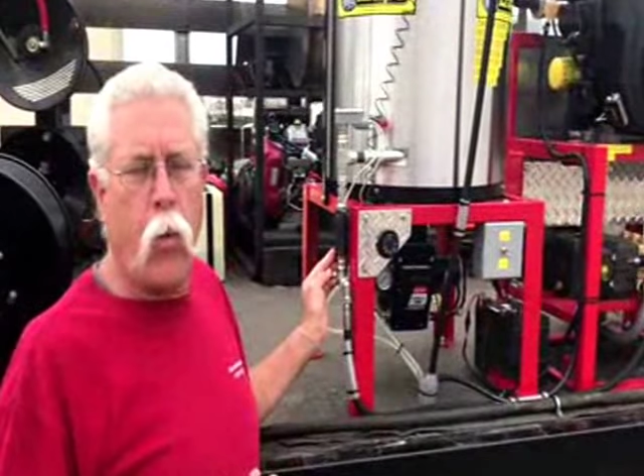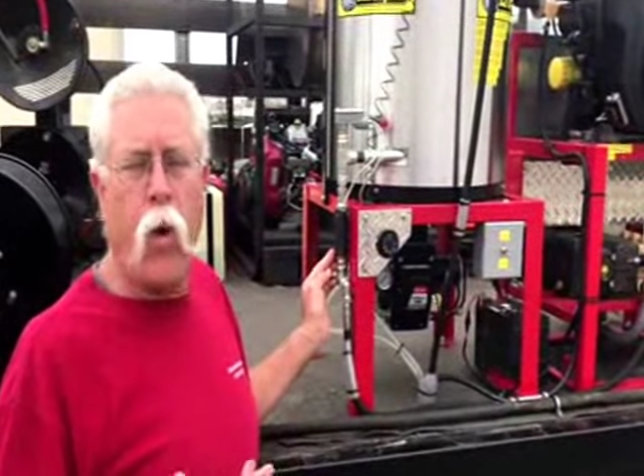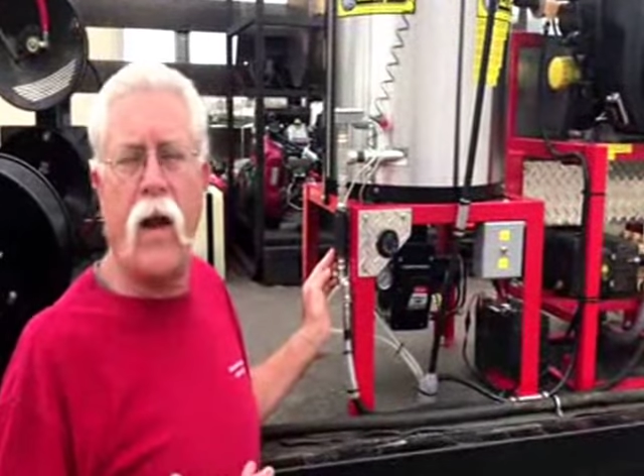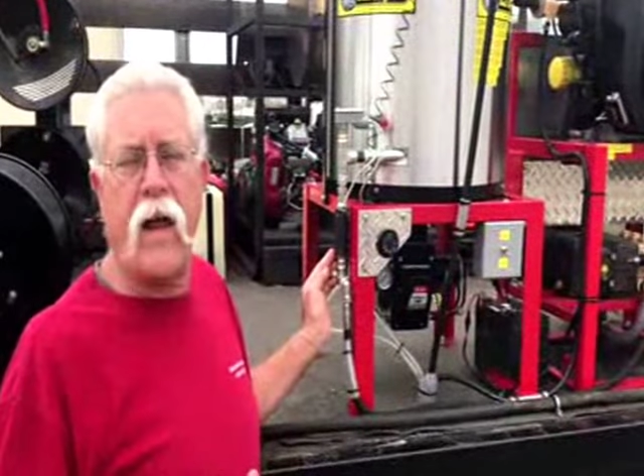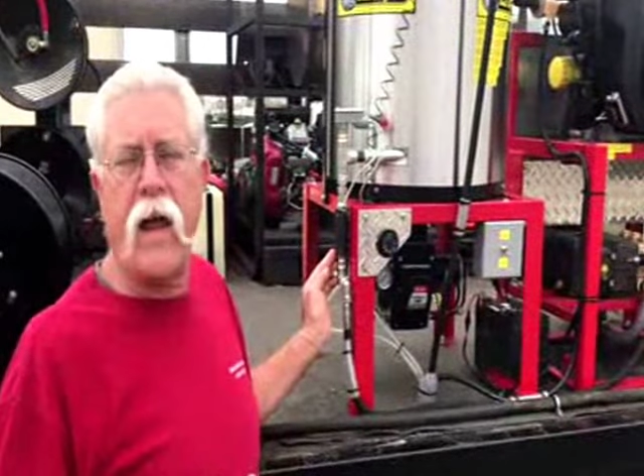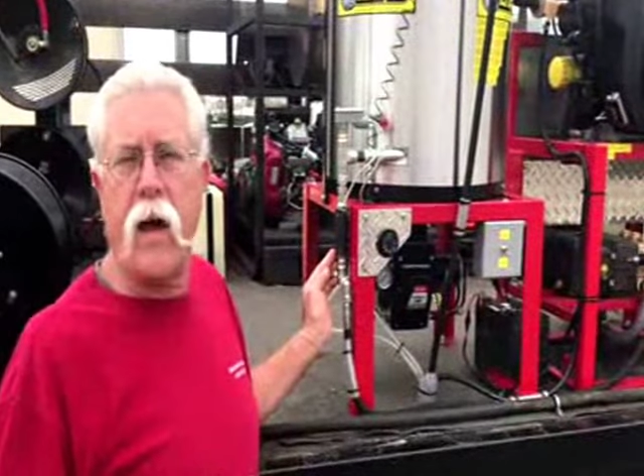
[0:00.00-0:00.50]

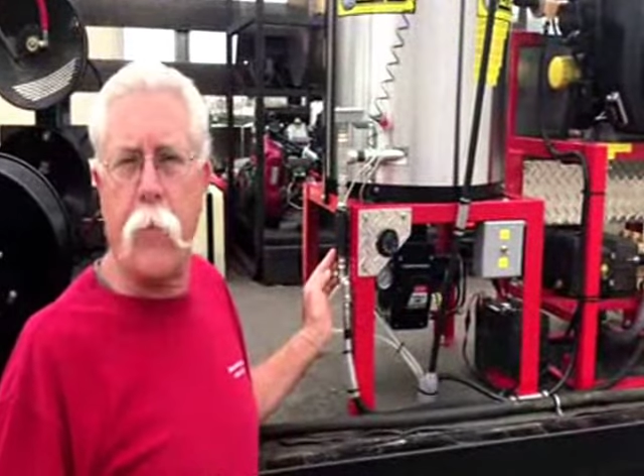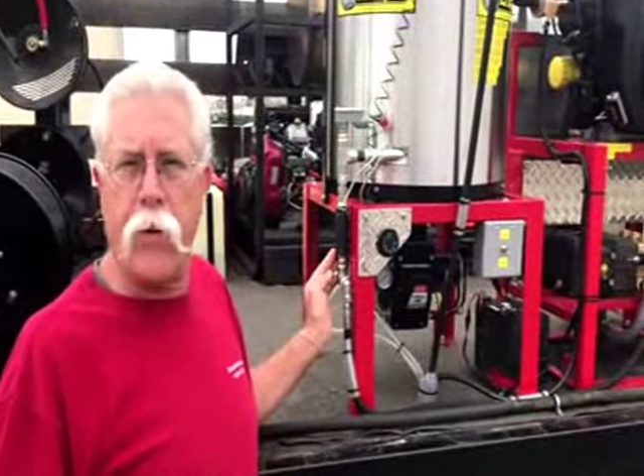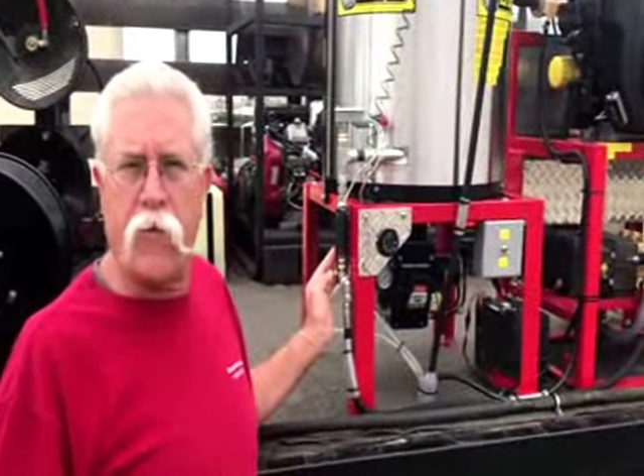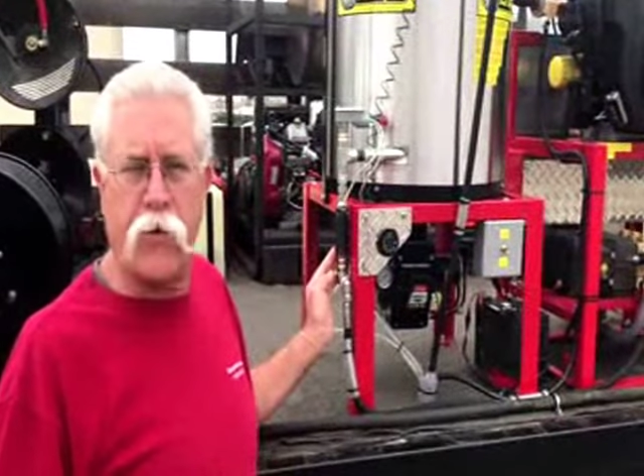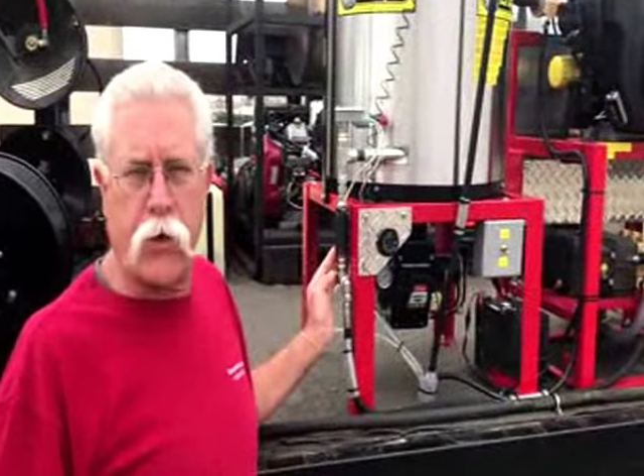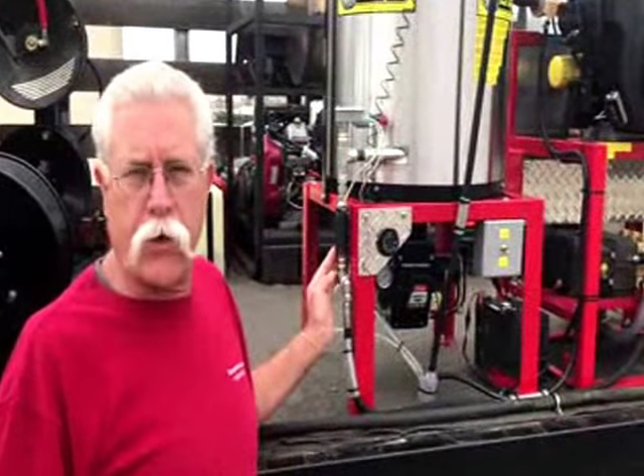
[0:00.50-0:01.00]
one amp
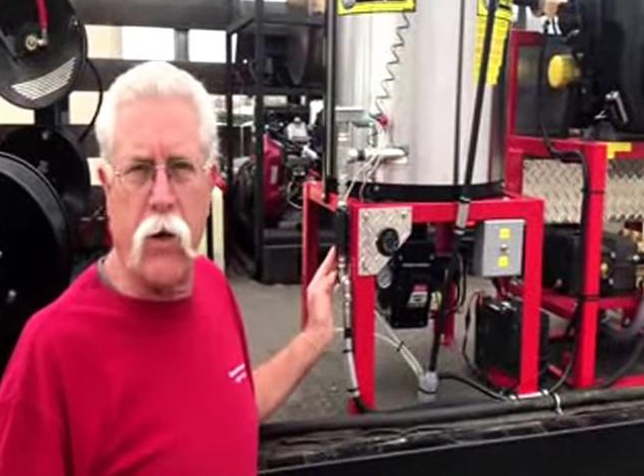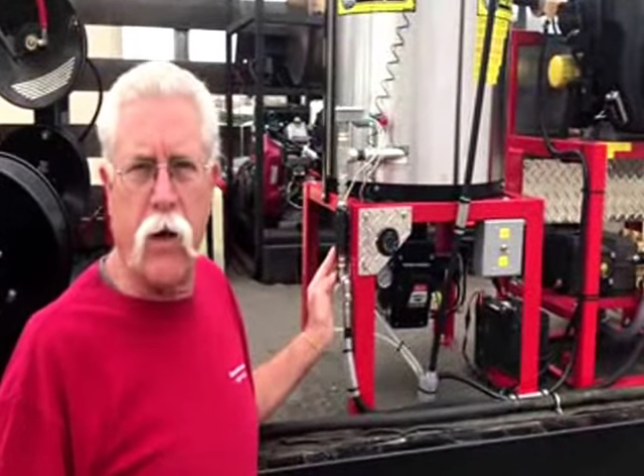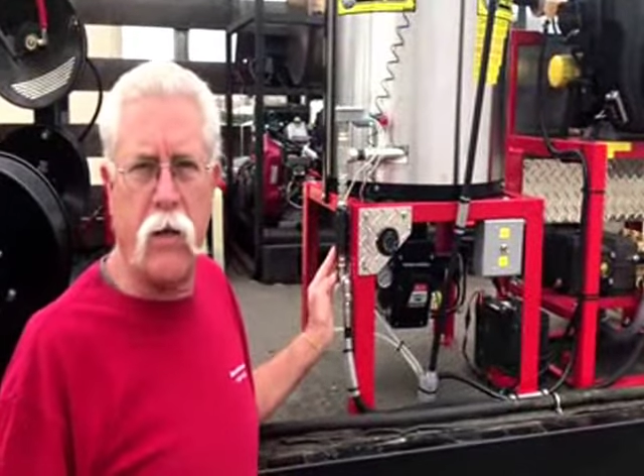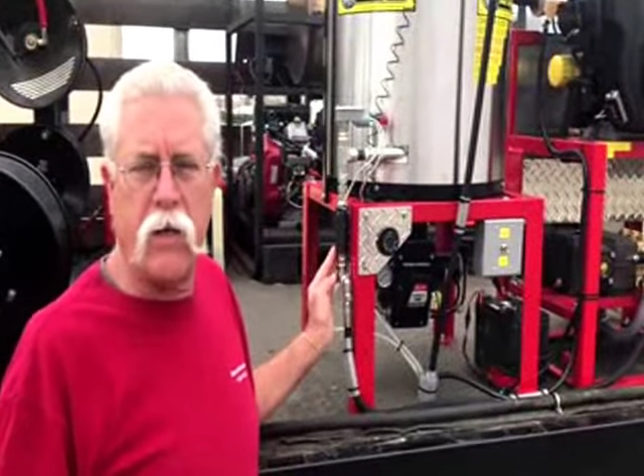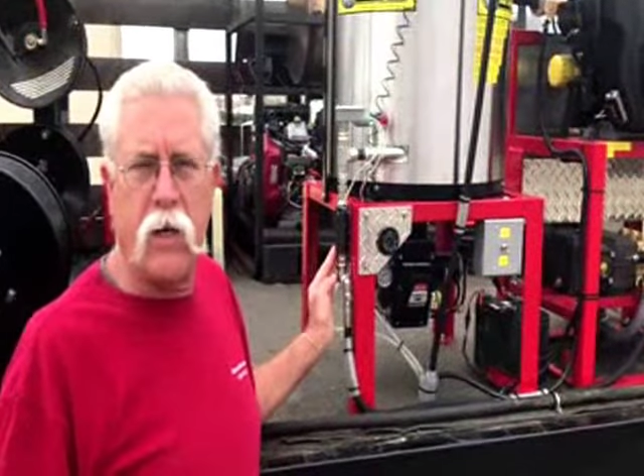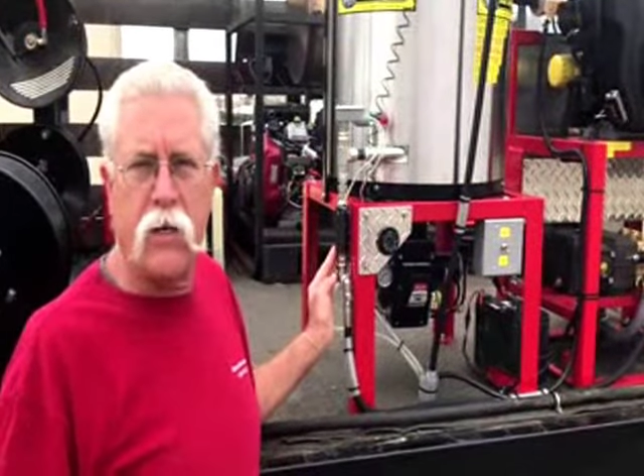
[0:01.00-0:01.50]
of
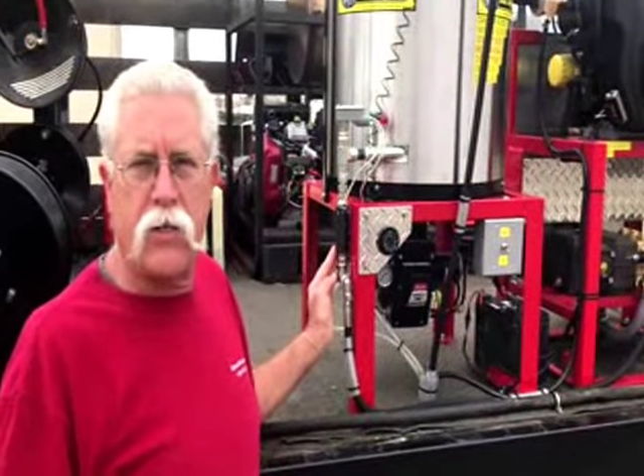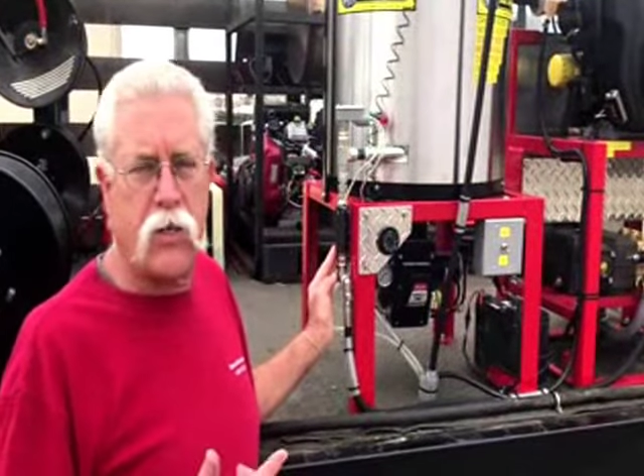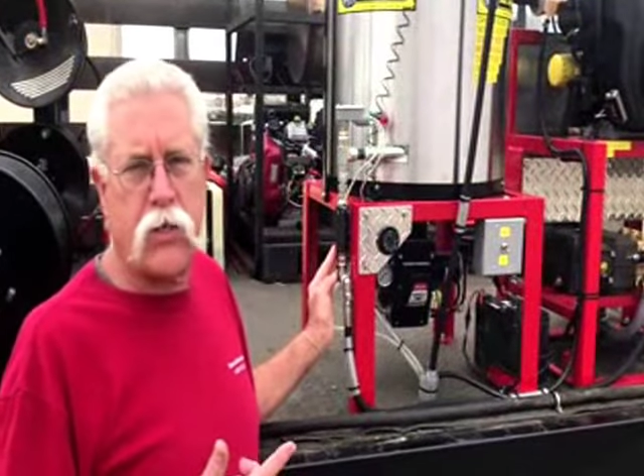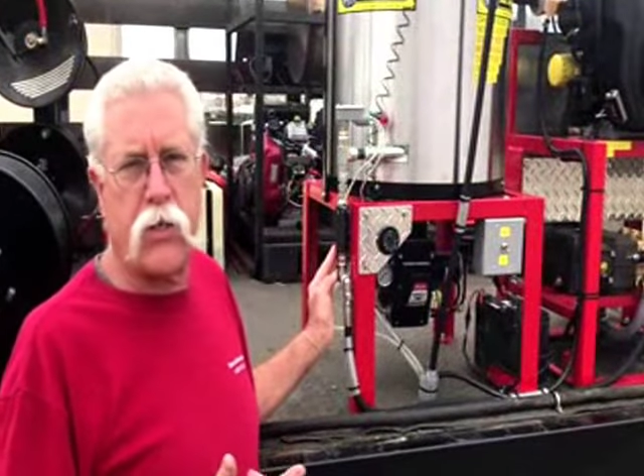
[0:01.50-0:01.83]
current to